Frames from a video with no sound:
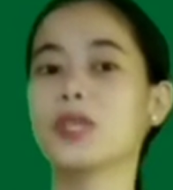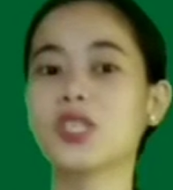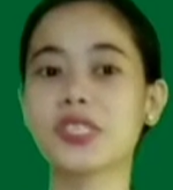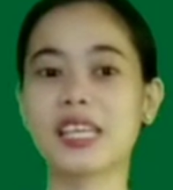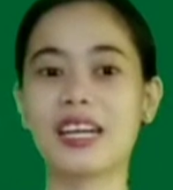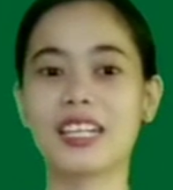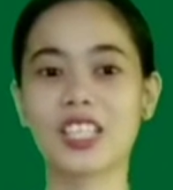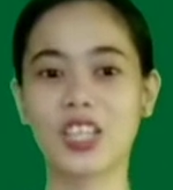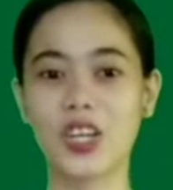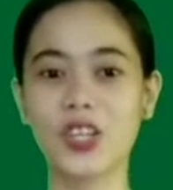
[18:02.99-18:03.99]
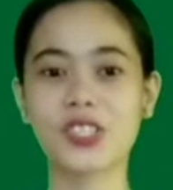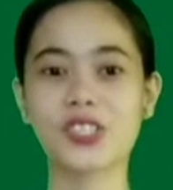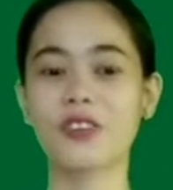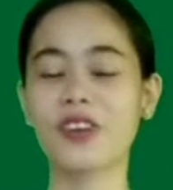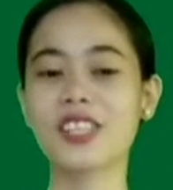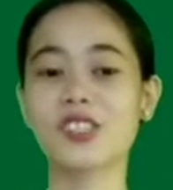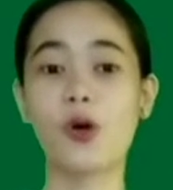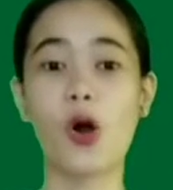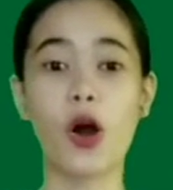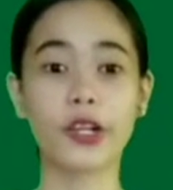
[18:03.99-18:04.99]
Musical notes. Alright,
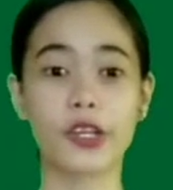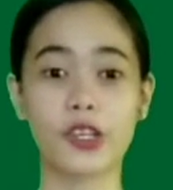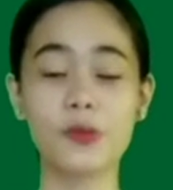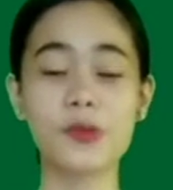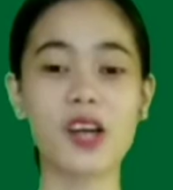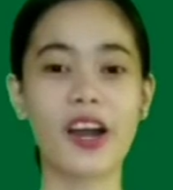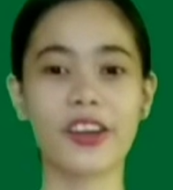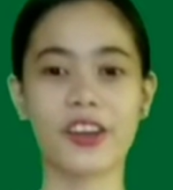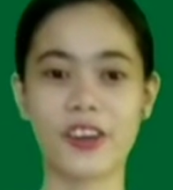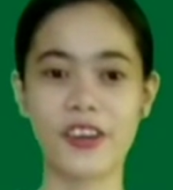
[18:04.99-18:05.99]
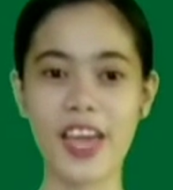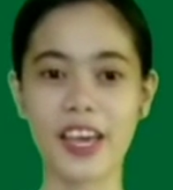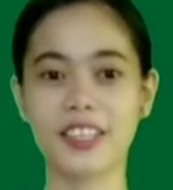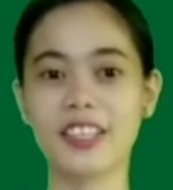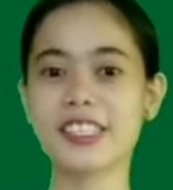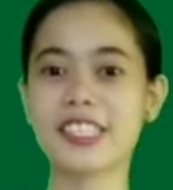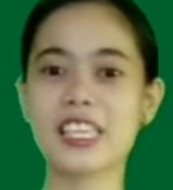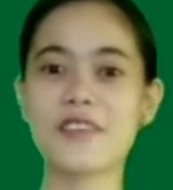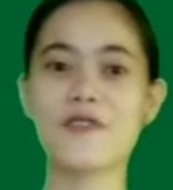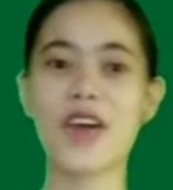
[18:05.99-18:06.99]
so all groups are correct.
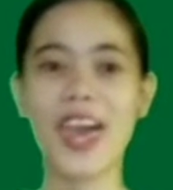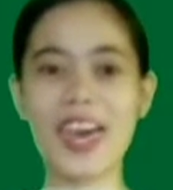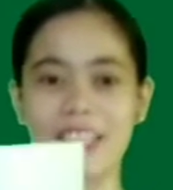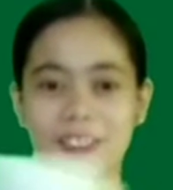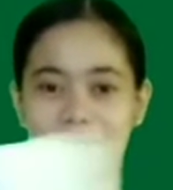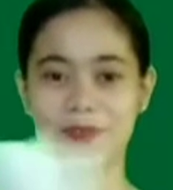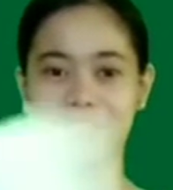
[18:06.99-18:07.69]
Let's give a hand.